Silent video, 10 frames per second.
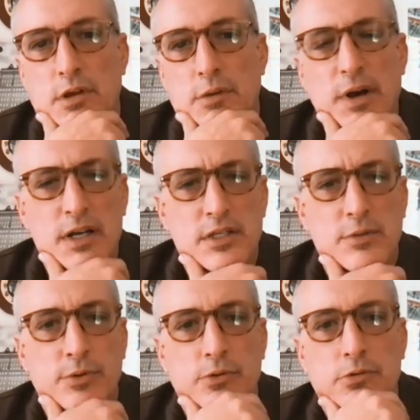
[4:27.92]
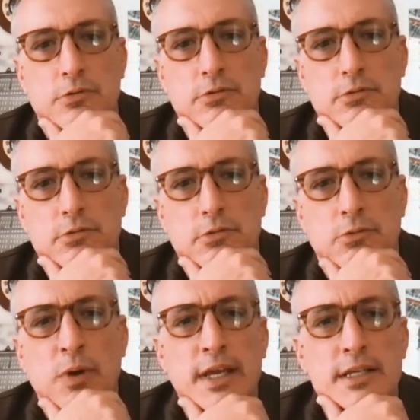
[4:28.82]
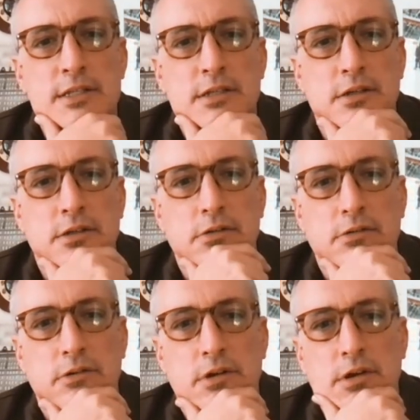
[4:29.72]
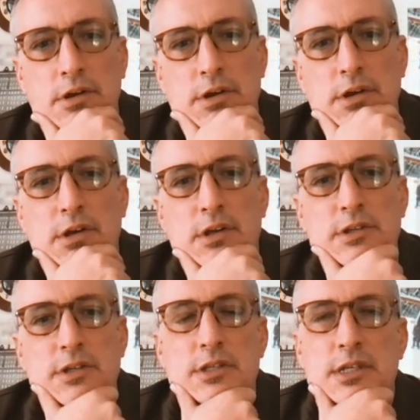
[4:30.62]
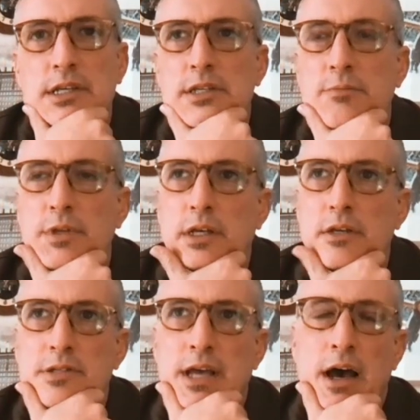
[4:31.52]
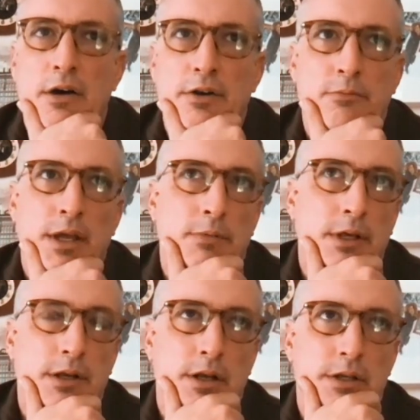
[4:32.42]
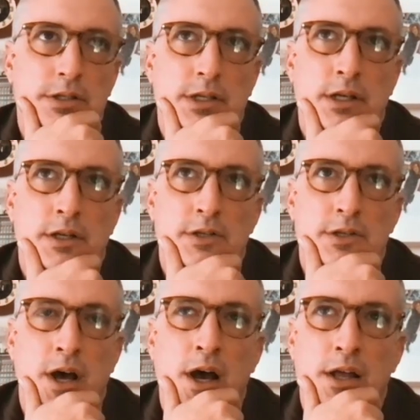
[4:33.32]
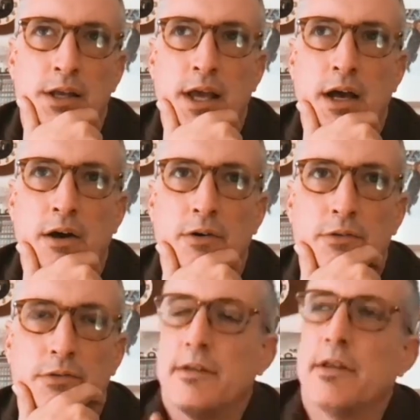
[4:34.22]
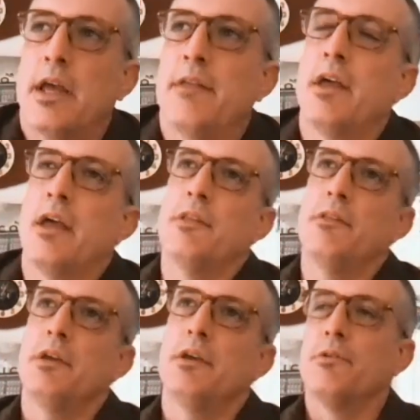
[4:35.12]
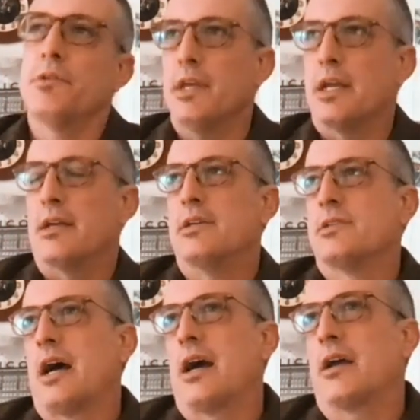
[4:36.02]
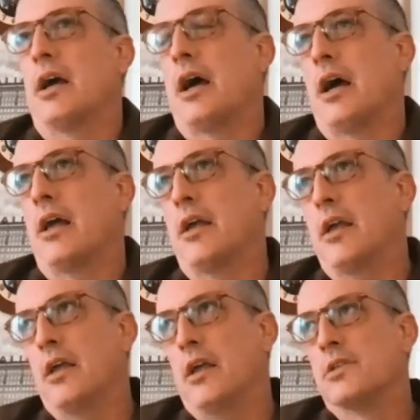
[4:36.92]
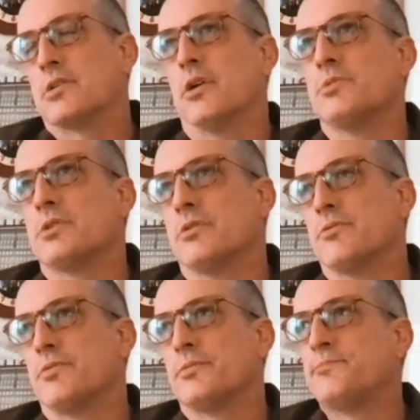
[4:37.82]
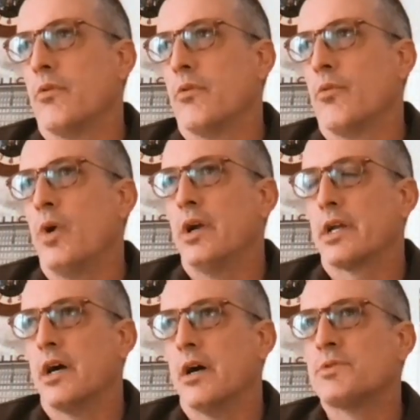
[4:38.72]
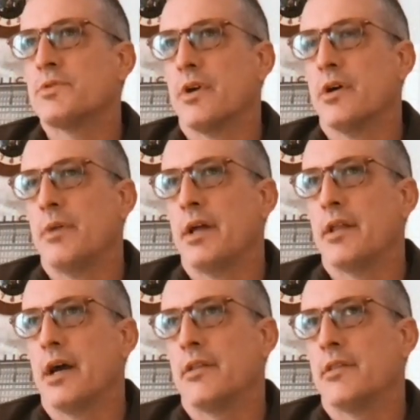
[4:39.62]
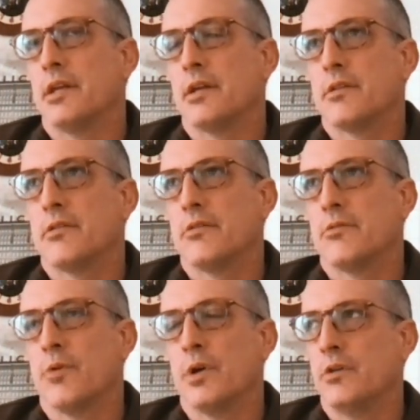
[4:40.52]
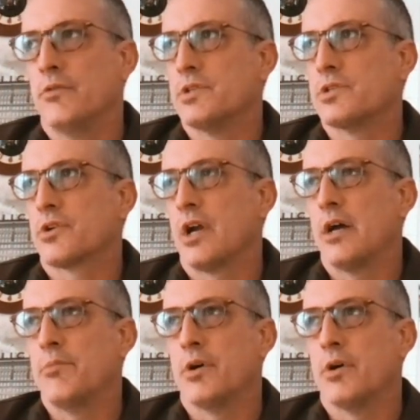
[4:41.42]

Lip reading: possible ways to see something as doubt, or maybe see it as not doubt. And then the other thing is, in terms of where it comes from, I think what you've described